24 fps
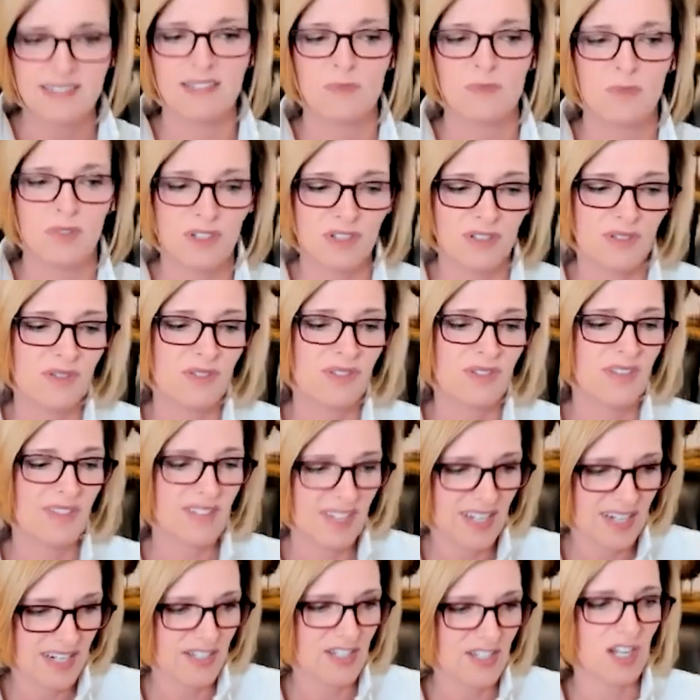Someone
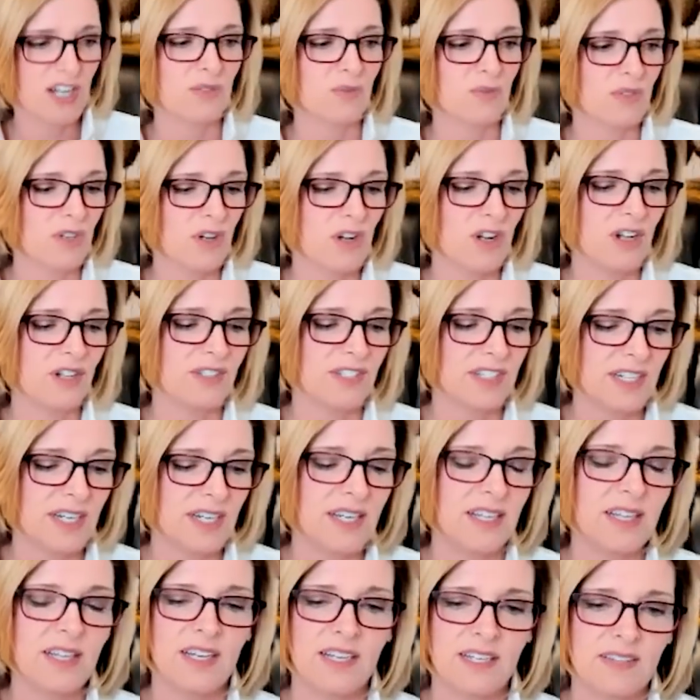that I talked with called, and
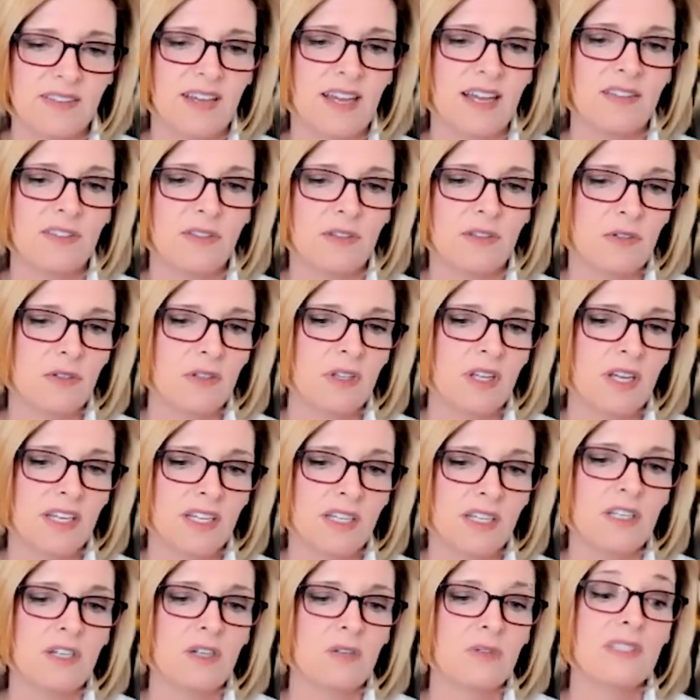I like that. They're
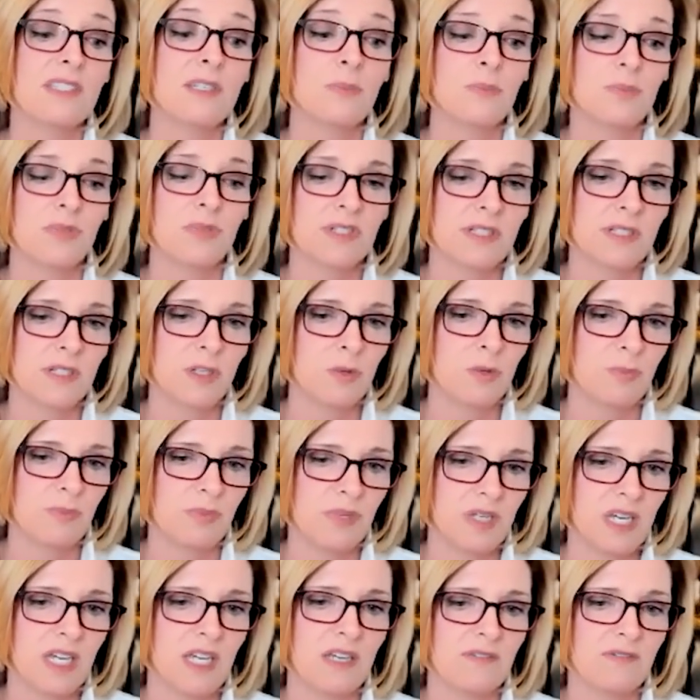like, you know, slippery slope
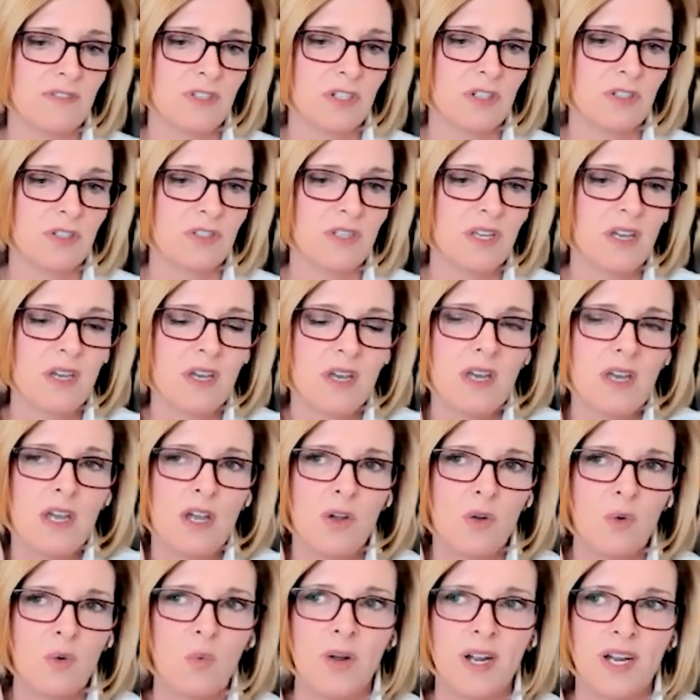behaviors
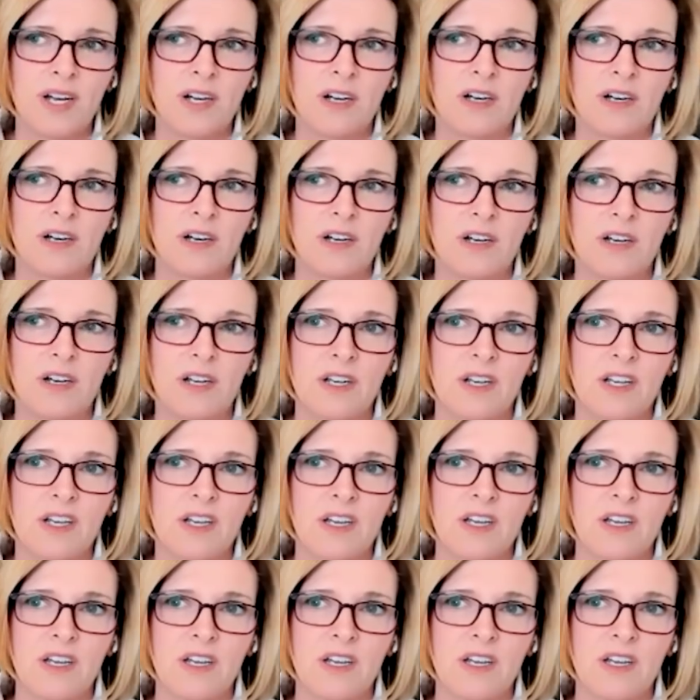where